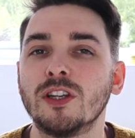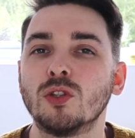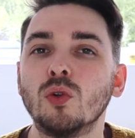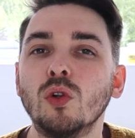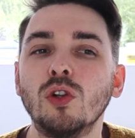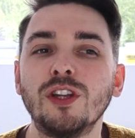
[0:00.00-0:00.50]
it's
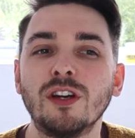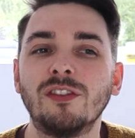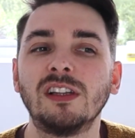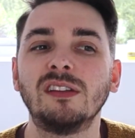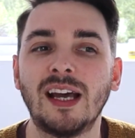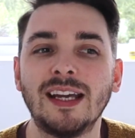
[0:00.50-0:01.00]
all the other
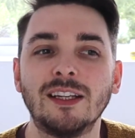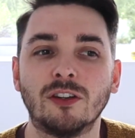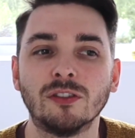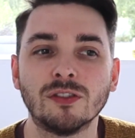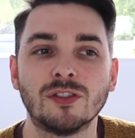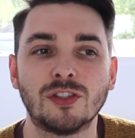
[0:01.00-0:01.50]
laid
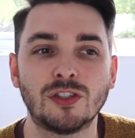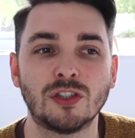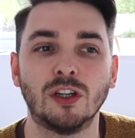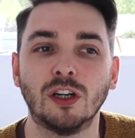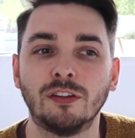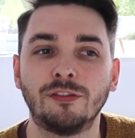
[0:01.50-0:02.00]
on
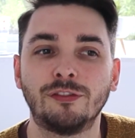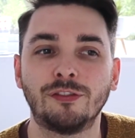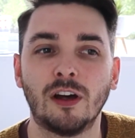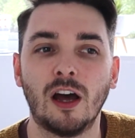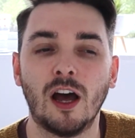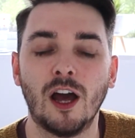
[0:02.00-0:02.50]

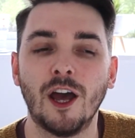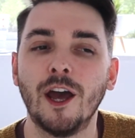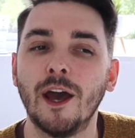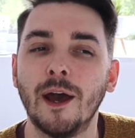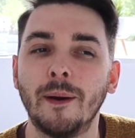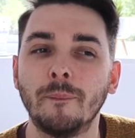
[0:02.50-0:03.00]
stuff
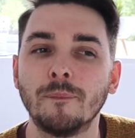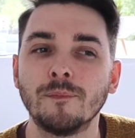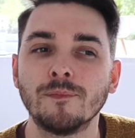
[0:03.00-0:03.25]
that